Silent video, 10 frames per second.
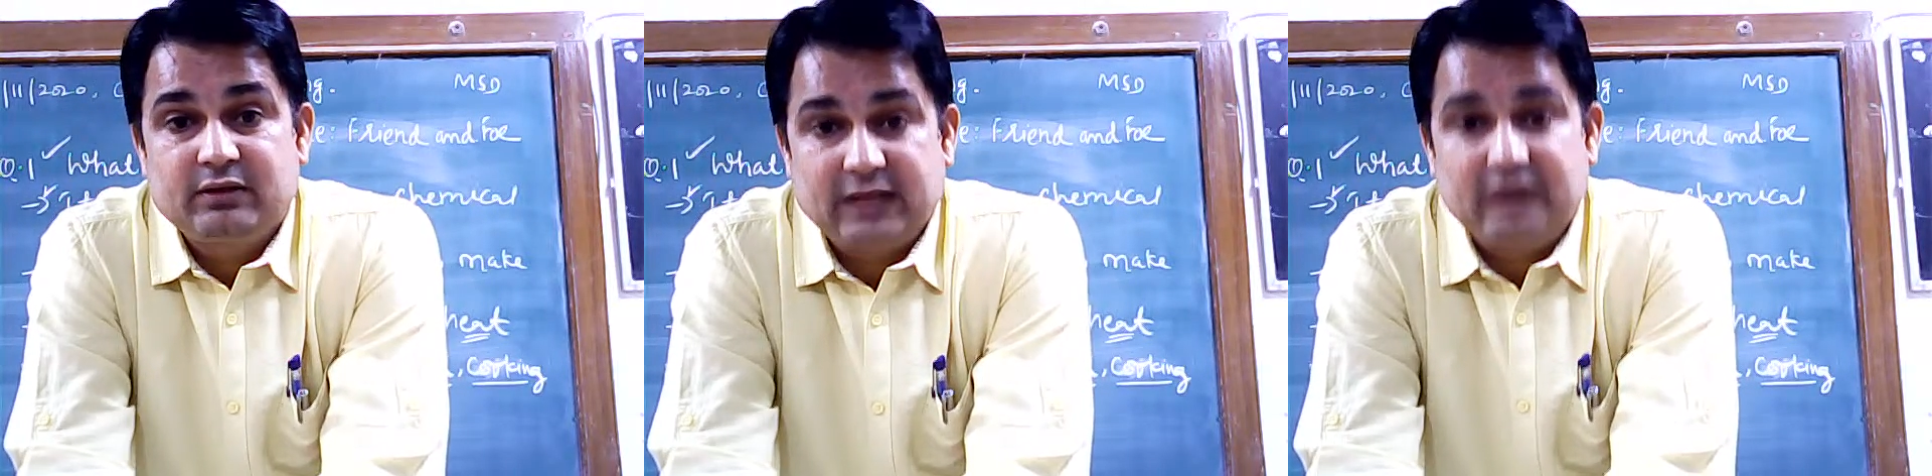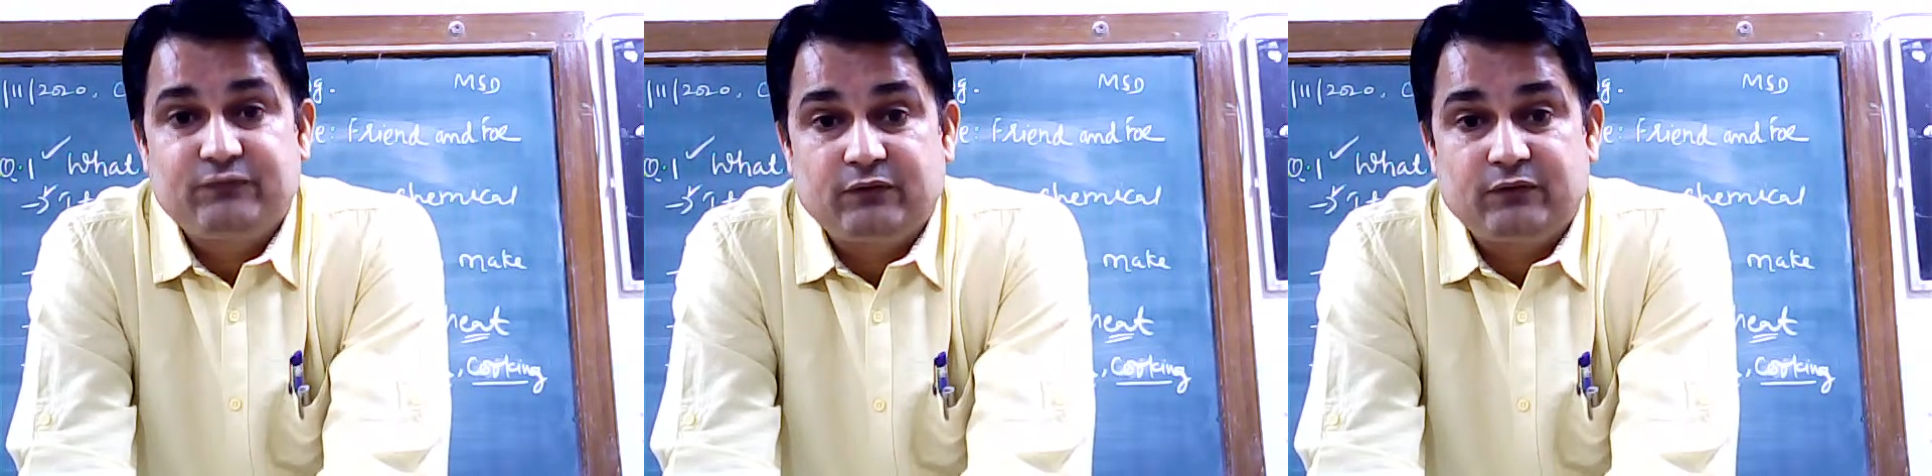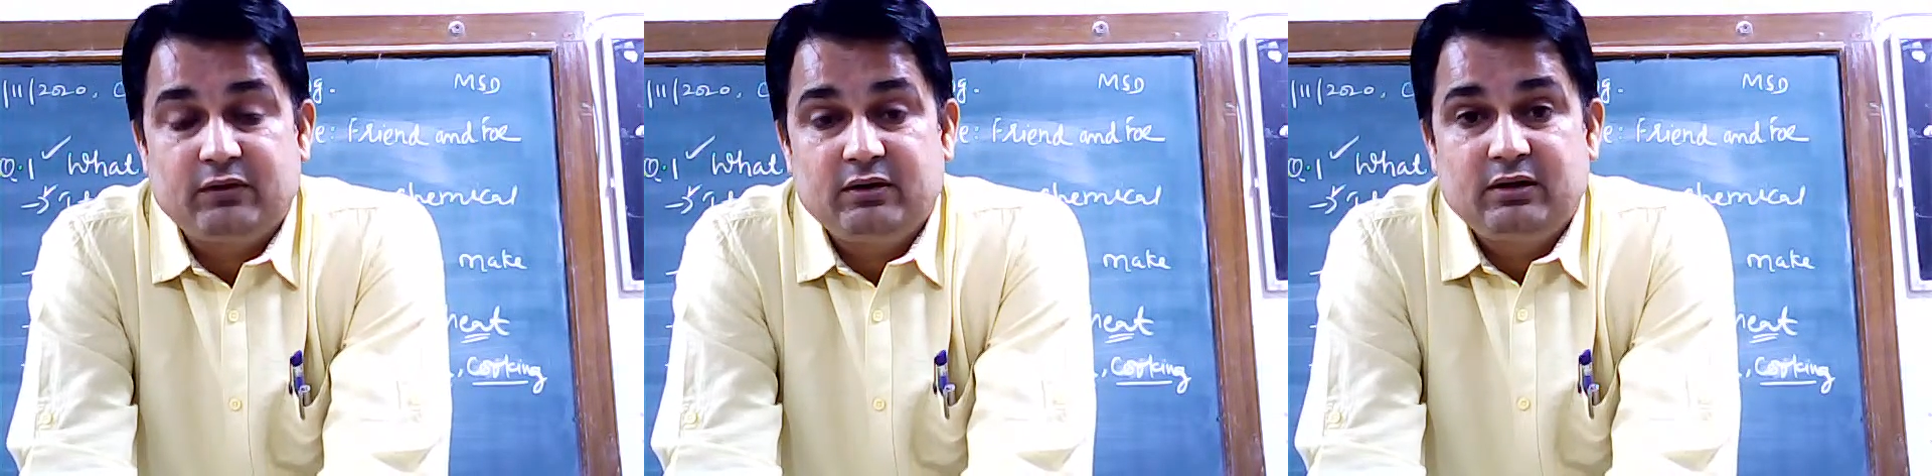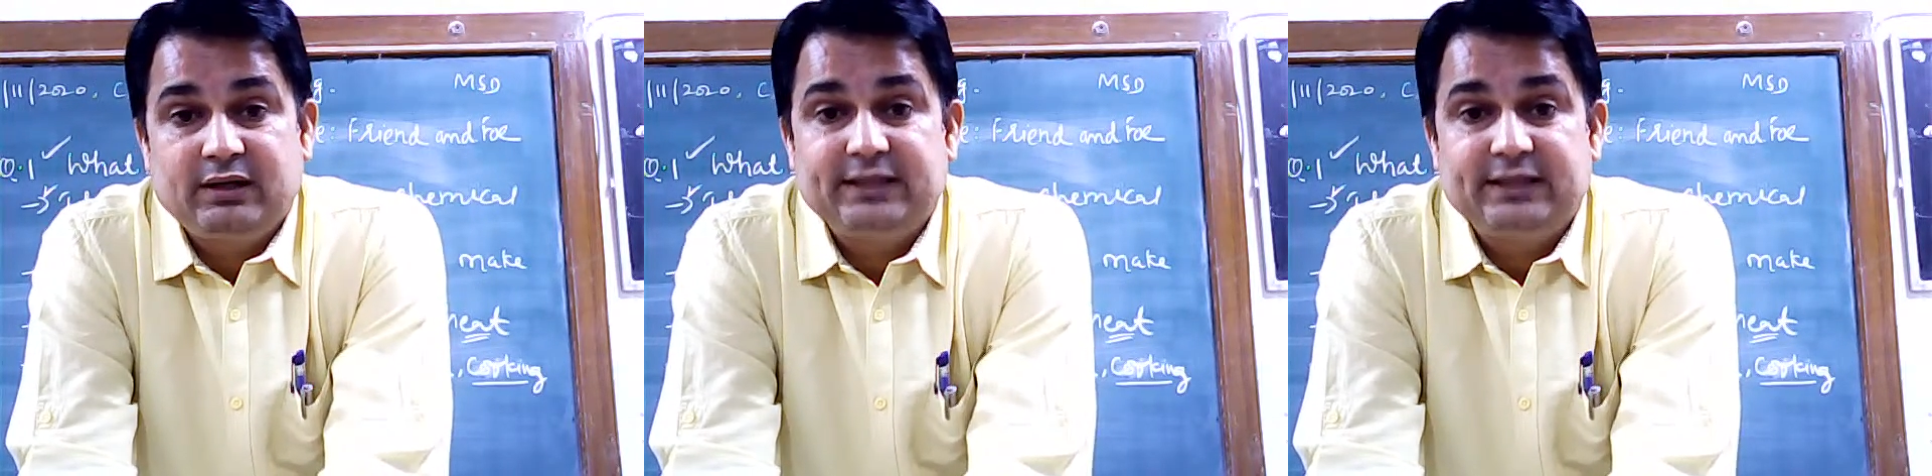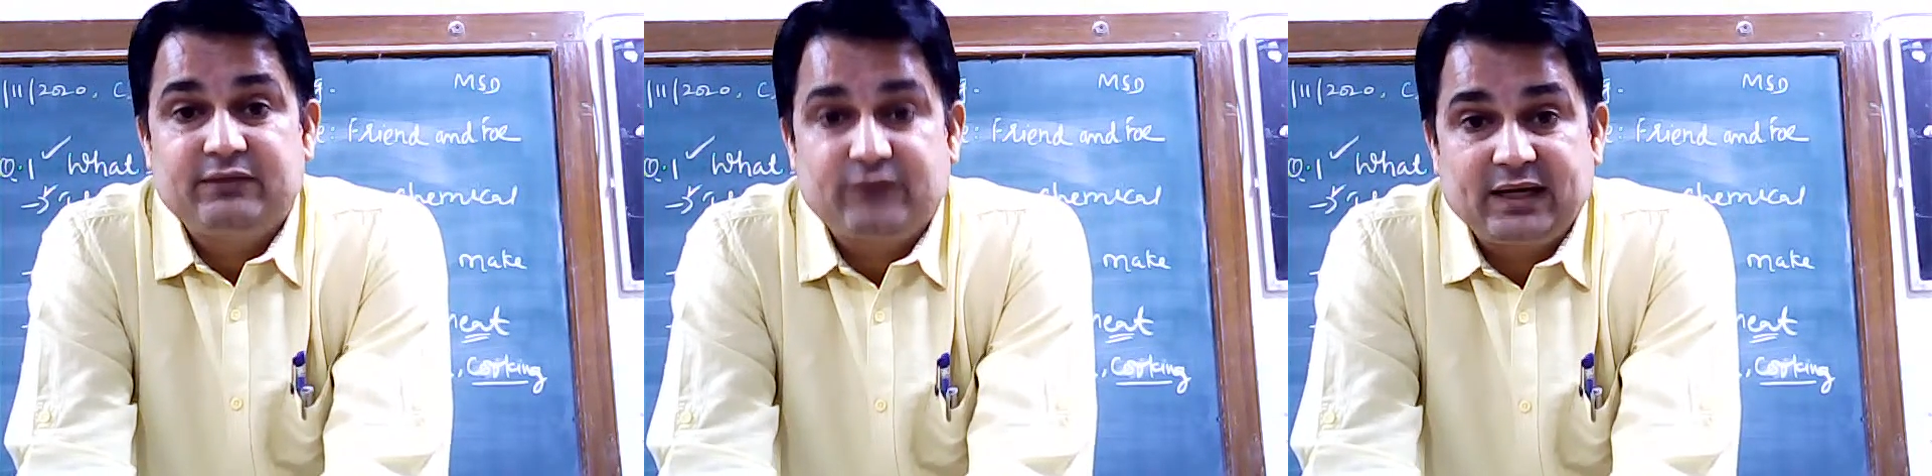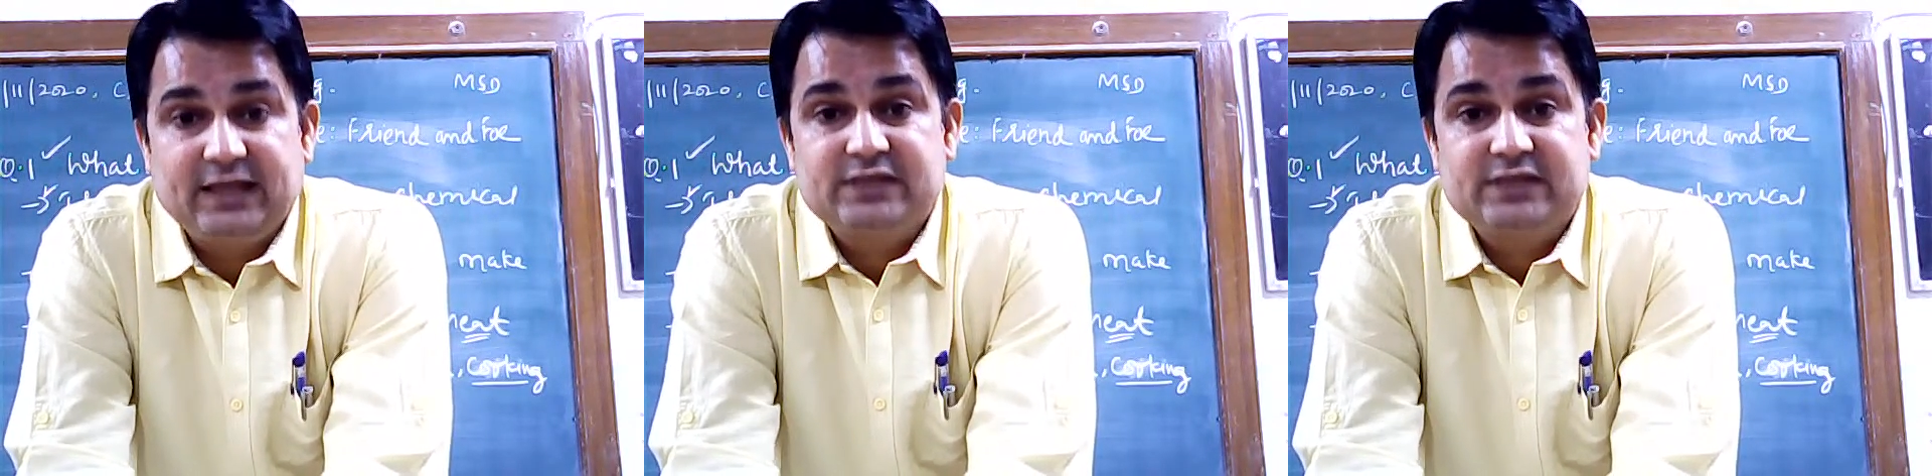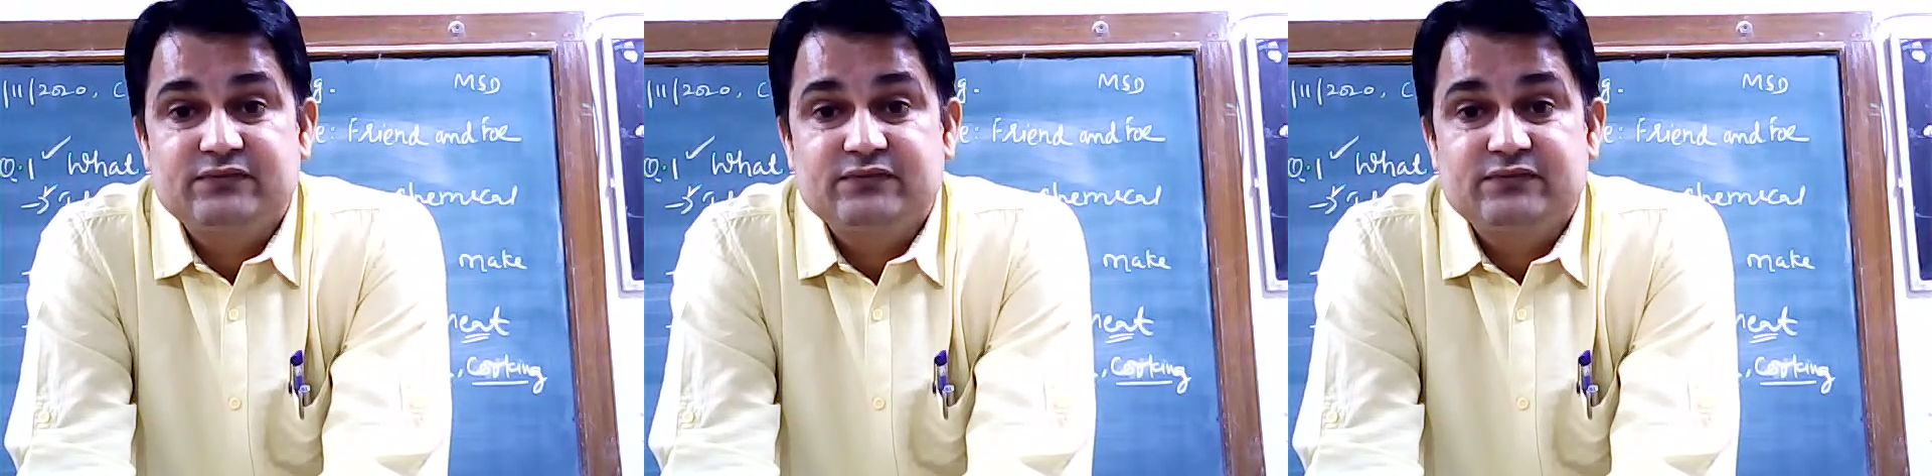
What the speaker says: helpful. In the fires